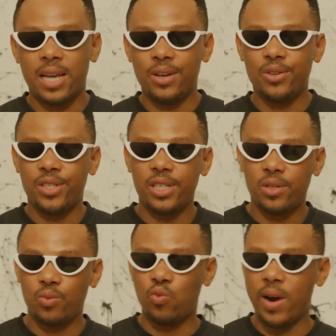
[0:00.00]
I use it
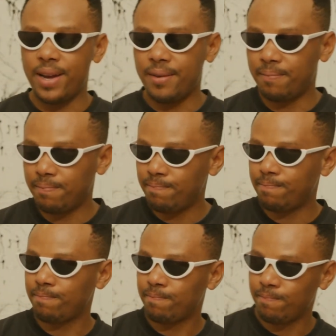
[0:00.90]
when
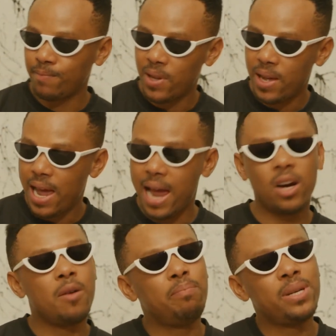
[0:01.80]
I
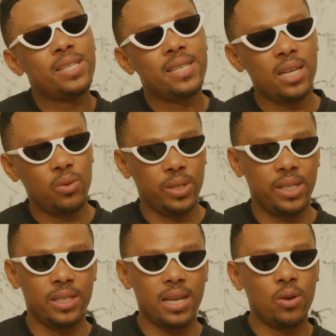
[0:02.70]
compensate with
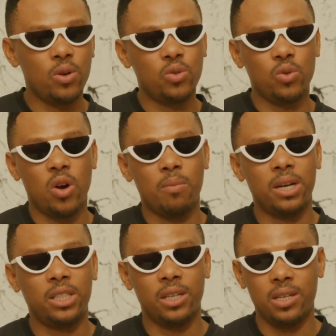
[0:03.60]
it. I go to
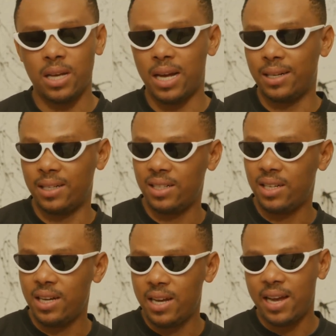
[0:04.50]
commercials and
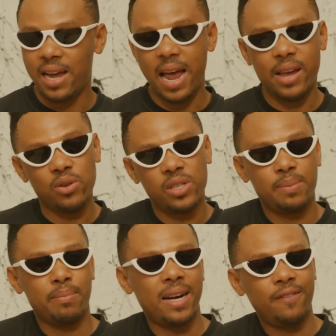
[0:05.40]
I use
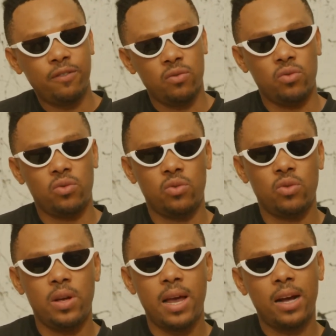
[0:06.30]
smartphones.
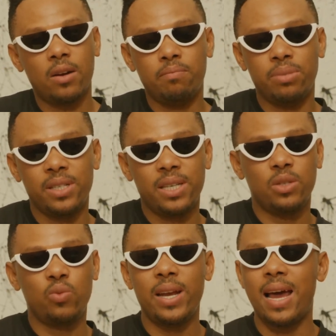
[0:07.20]
I
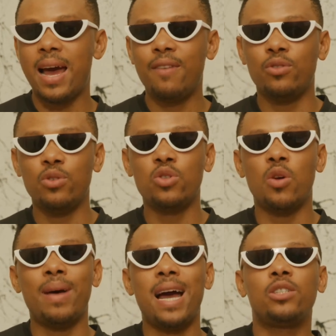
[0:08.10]
compensate when I have to do
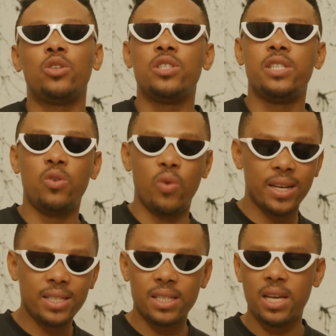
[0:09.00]
some action
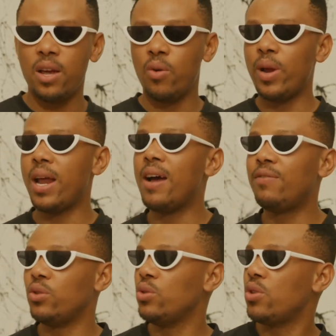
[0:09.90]
sequence, when I have
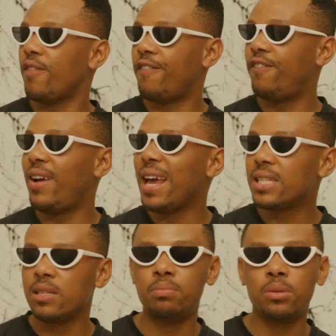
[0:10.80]
to do some
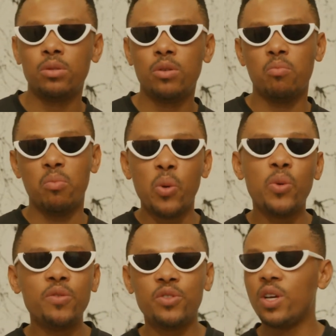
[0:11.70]
flexible
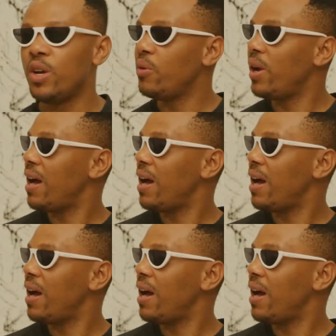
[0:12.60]
moves. When I